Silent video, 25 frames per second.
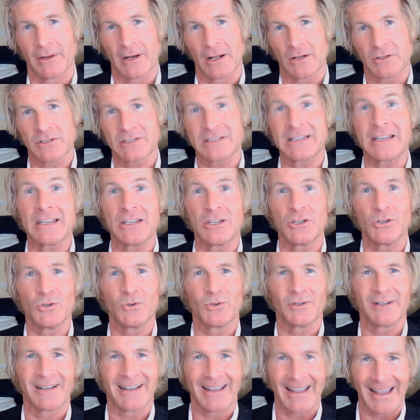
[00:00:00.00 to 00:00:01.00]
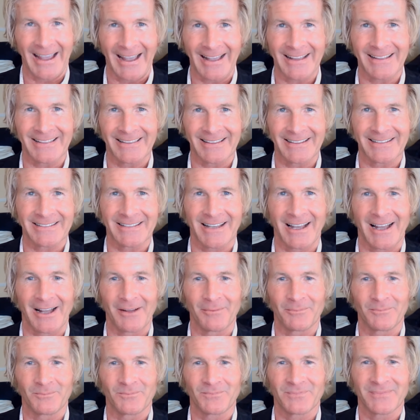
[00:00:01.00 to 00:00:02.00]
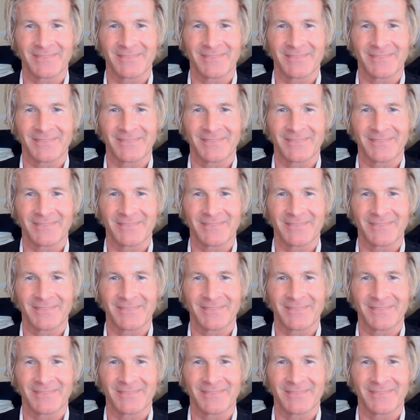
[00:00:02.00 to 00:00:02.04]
I'll see you at the top.